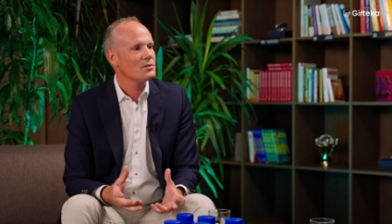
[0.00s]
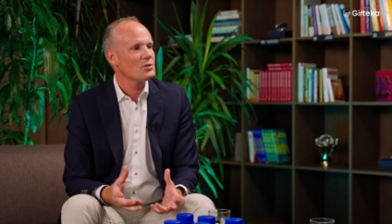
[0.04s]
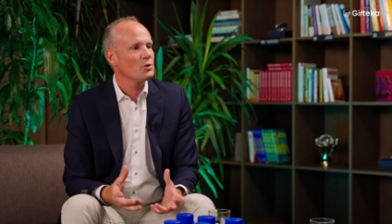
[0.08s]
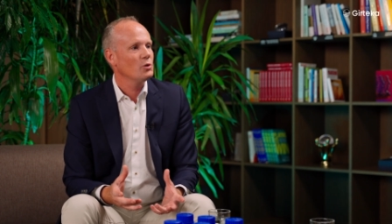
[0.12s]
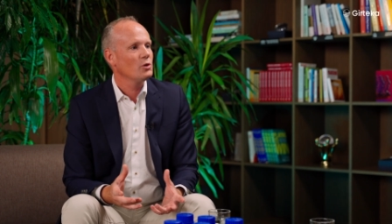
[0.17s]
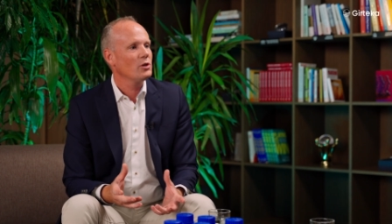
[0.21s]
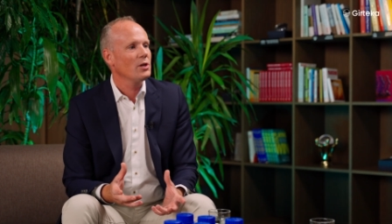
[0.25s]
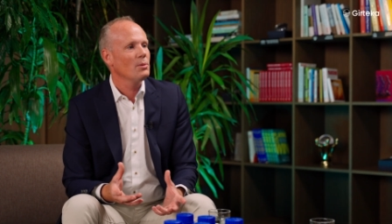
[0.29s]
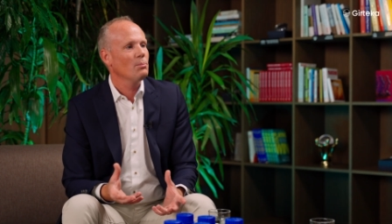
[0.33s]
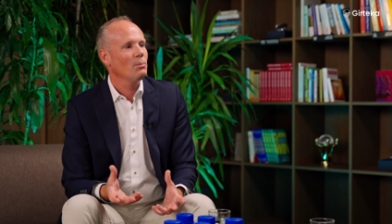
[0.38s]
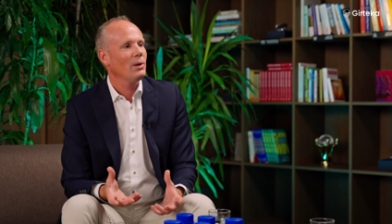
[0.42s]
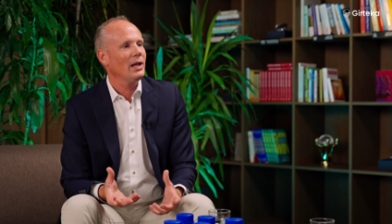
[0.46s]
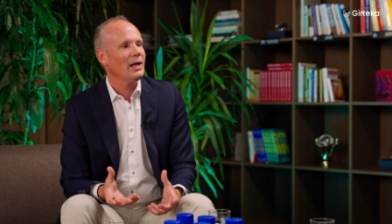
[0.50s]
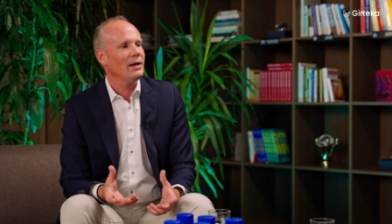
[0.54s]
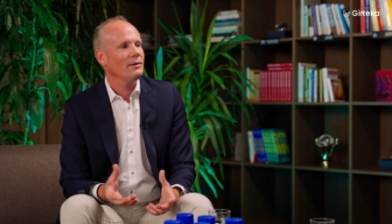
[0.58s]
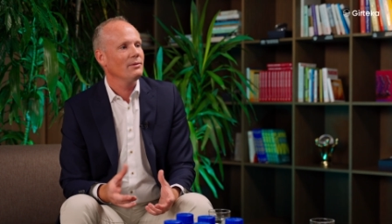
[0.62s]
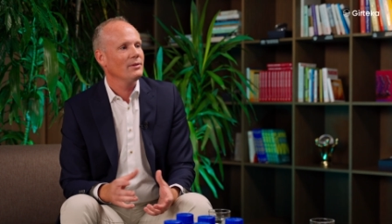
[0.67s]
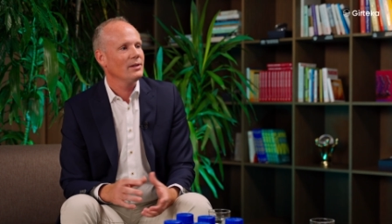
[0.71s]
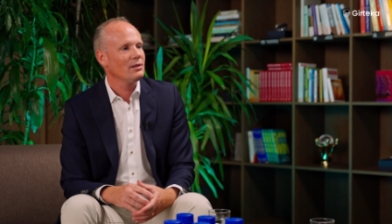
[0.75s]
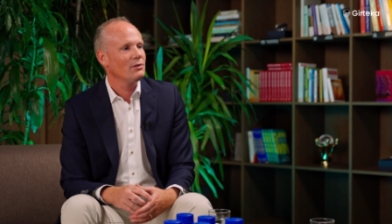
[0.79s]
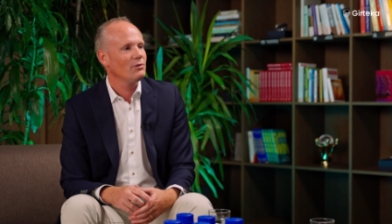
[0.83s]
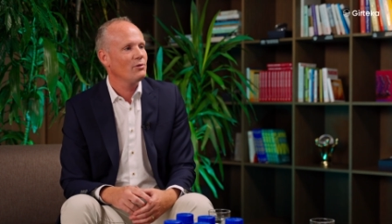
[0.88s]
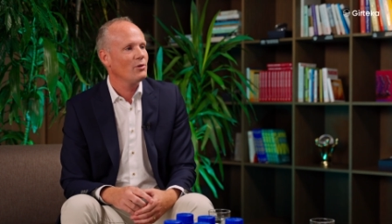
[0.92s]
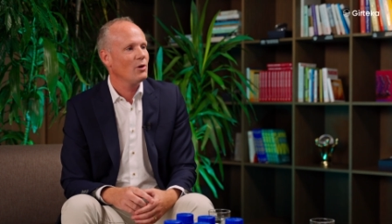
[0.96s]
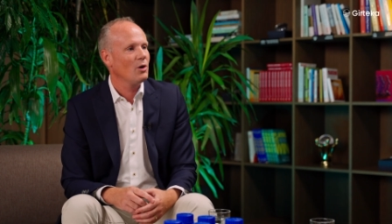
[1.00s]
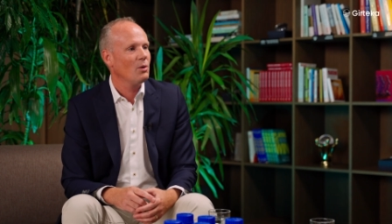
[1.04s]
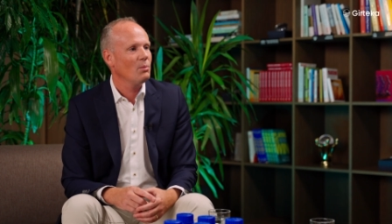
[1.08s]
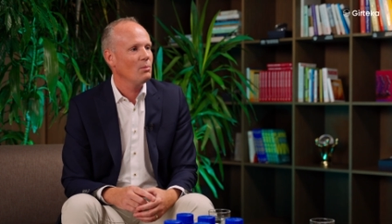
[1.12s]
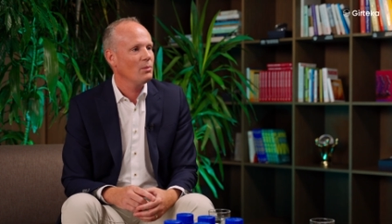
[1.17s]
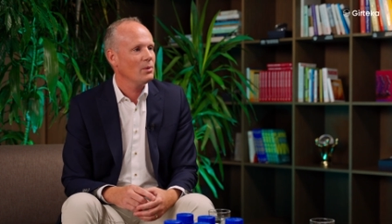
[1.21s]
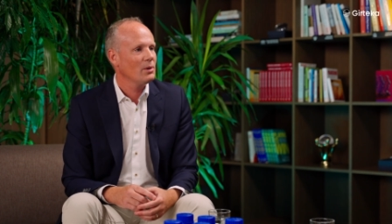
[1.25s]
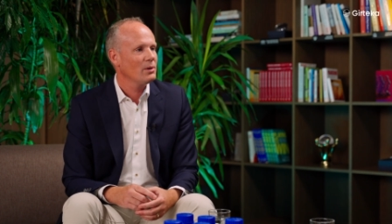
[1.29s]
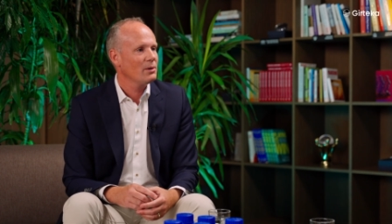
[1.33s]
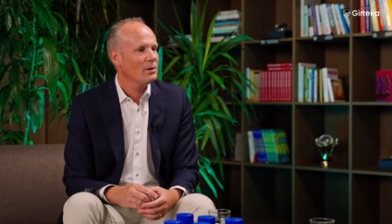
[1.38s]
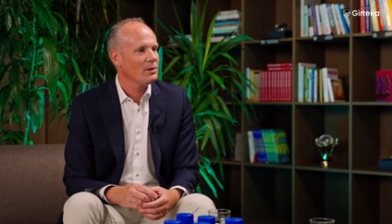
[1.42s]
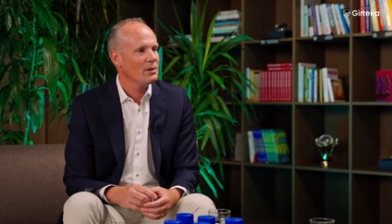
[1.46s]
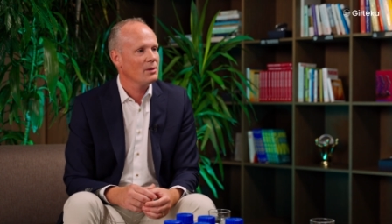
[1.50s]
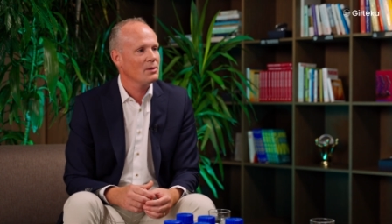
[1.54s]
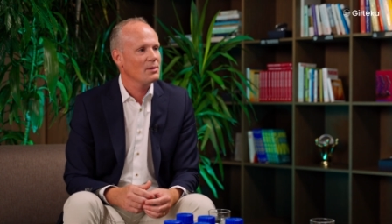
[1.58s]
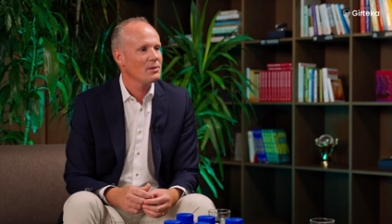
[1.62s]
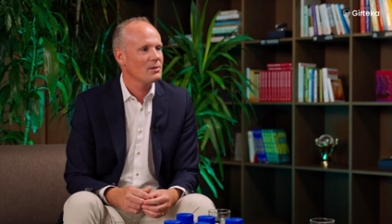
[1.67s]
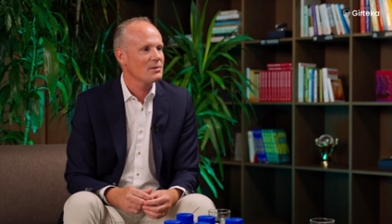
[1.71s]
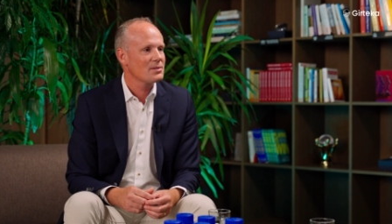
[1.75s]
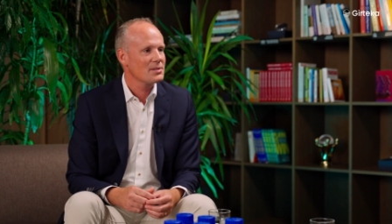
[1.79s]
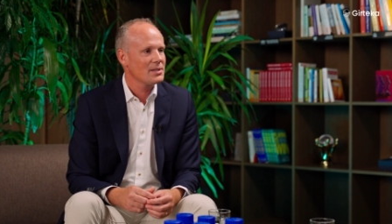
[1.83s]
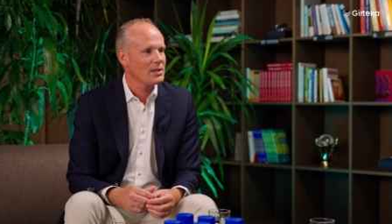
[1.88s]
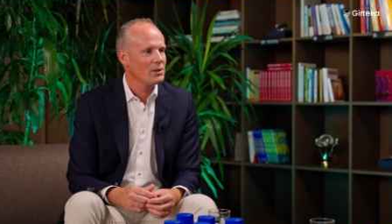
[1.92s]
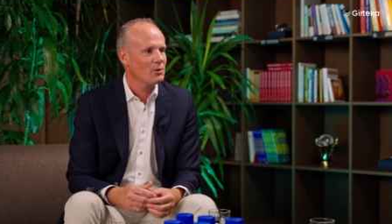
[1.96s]
so you can blend it from
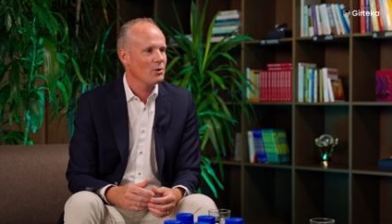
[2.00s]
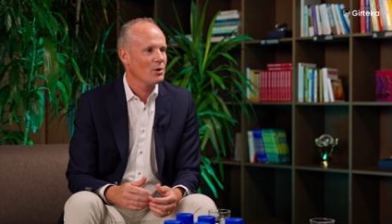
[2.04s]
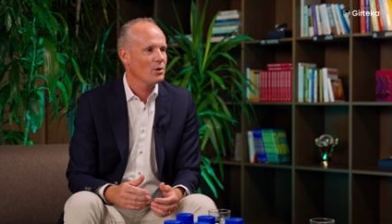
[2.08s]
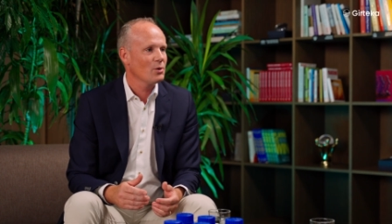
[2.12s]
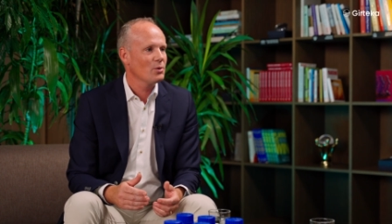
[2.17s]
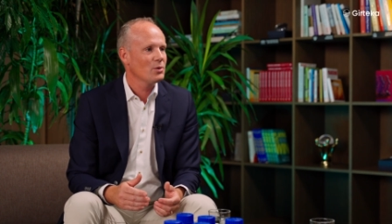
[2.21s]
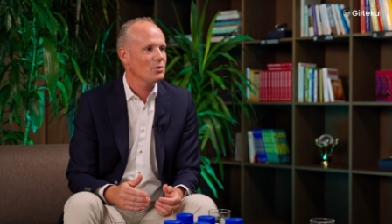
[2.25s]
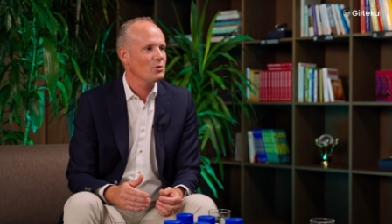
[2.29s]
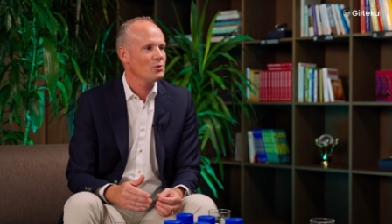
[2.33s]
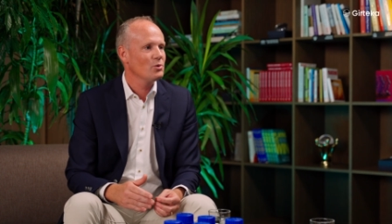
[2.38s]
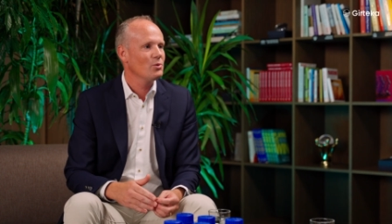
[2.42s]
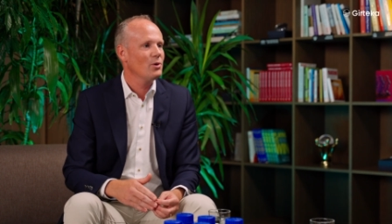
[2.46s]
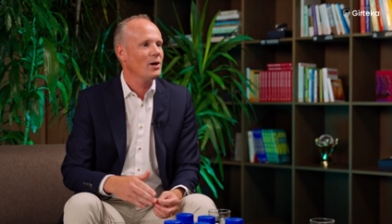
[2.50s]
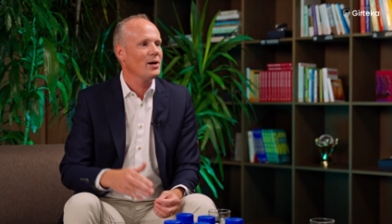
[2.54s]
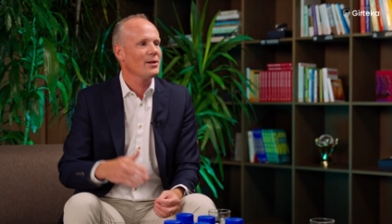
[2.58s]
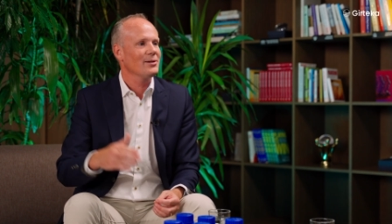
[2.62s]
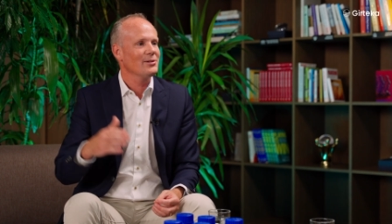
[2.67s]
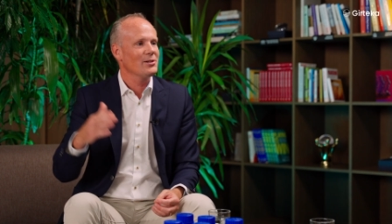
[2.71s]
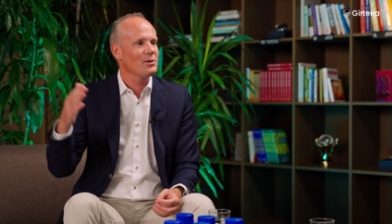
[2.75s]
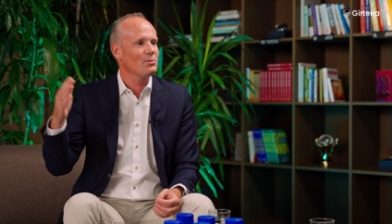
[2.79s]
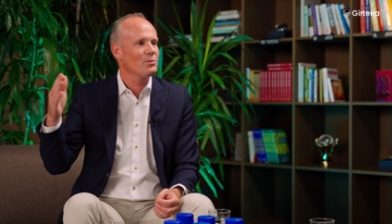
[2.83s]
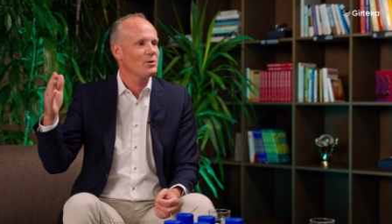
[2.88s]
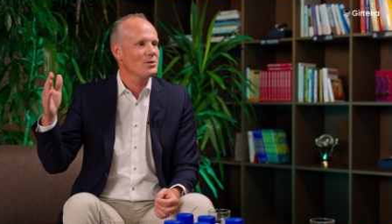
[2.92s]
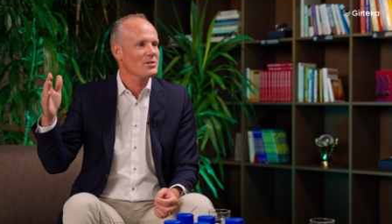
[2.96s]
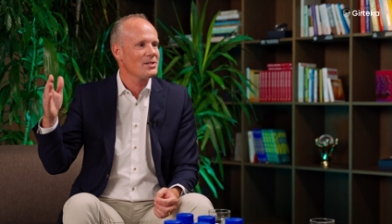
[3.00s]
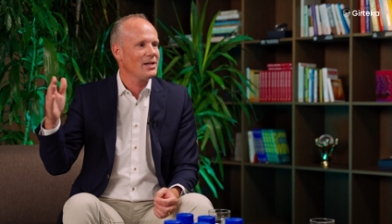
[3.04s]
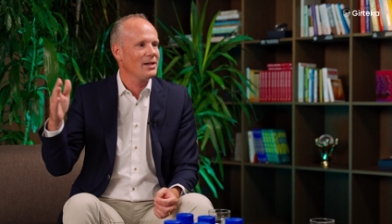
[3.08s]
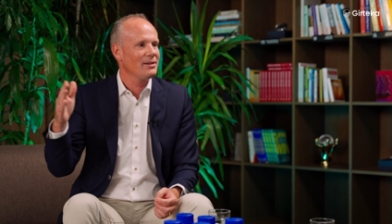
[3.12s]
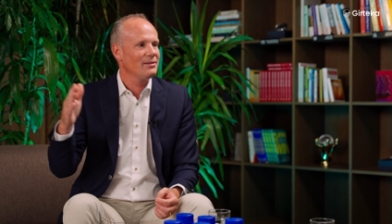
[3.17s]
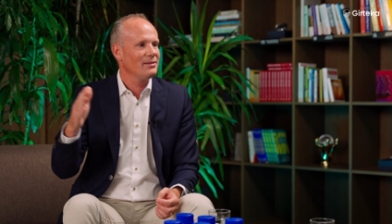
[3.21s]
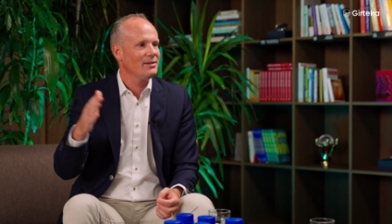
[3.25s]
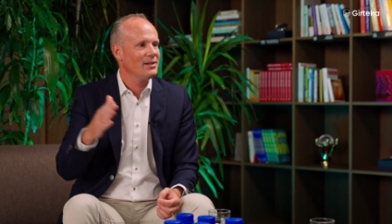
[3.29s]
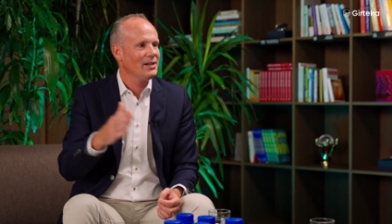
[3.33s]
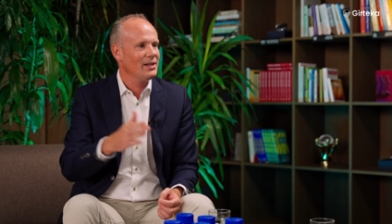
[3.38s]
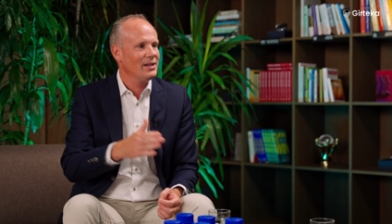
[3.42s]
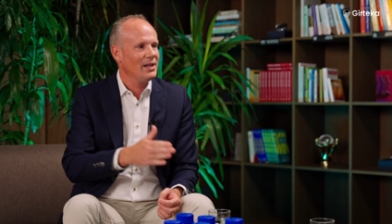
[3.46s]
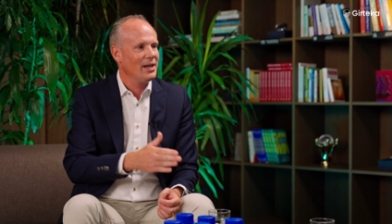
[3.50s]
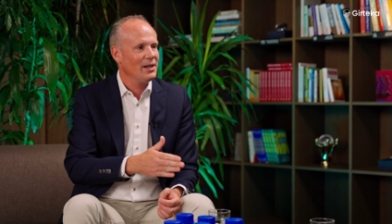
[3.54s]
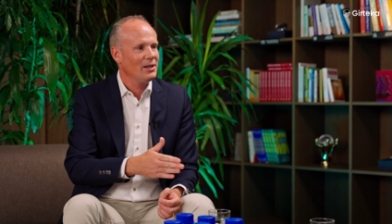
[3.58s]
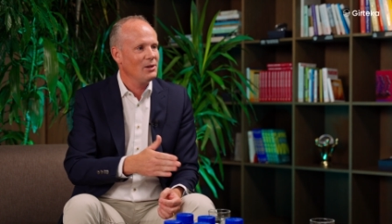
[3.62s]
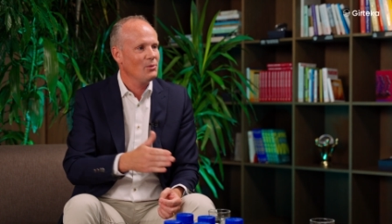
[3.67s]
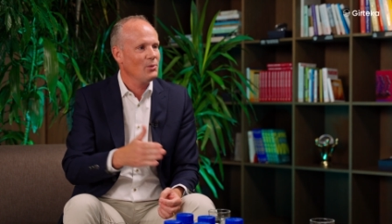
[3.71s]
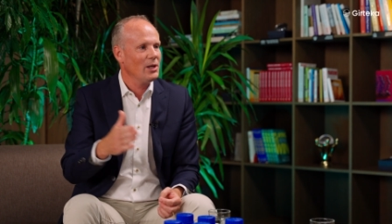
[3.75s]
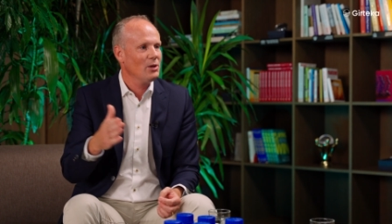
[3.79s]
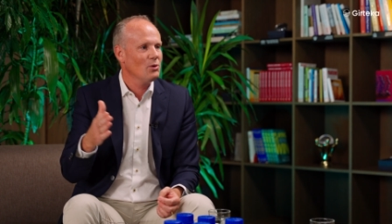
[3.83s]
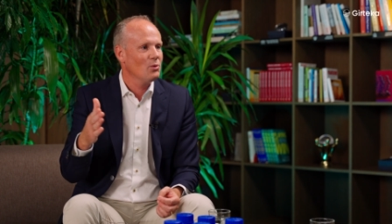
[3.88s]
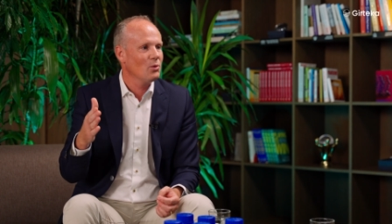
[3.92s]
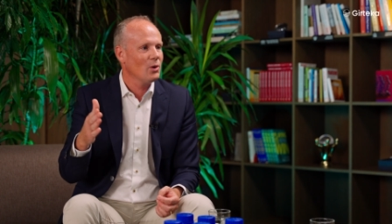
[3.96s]
uh, 0 to 100% in any
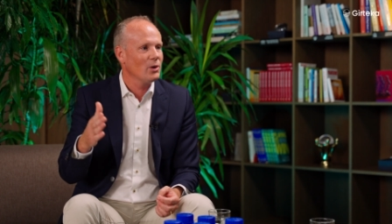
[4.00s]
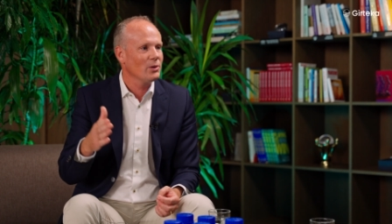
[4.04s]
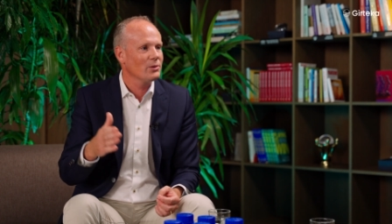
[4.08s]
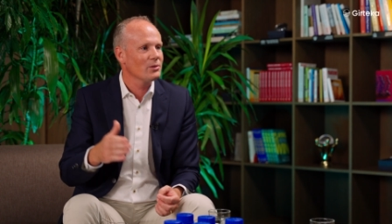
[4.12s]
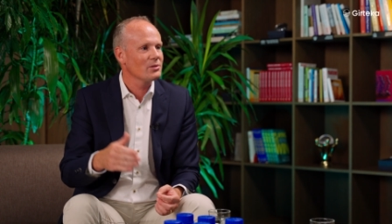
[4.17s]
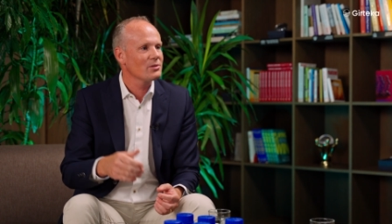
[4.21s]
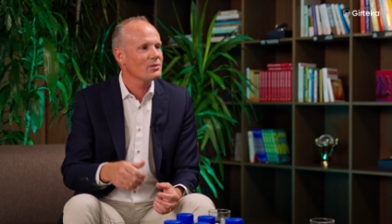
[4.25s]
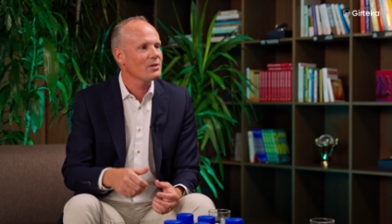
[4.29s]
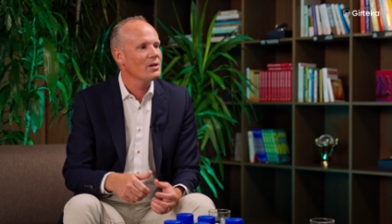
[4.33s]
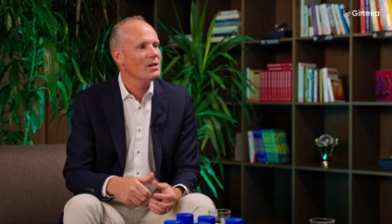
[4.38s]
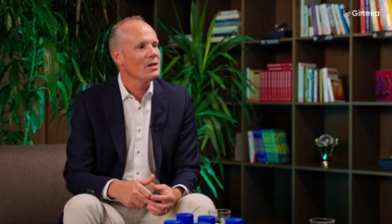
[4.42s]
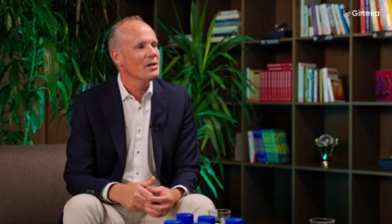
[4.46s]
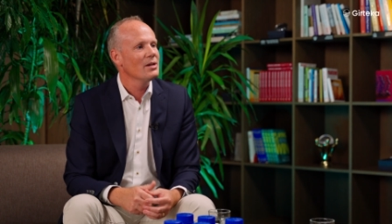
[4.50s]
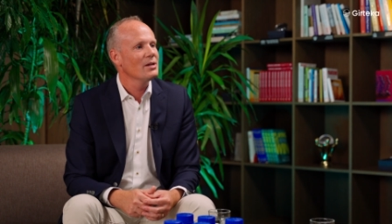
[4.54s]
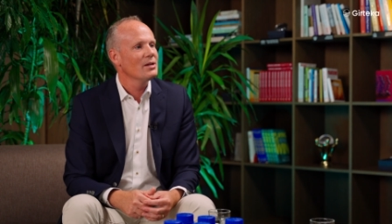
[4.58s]
way you want.